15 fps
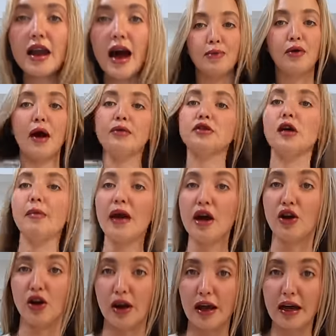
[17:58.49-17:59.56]
I prepped all my
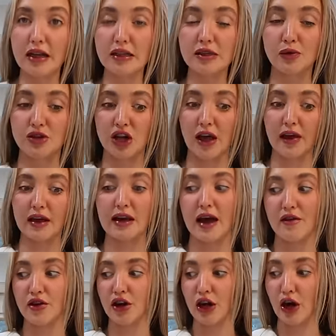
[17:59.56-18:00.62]
ingredients, which I like
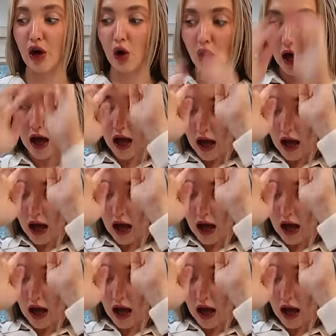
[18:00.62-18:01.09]
never do,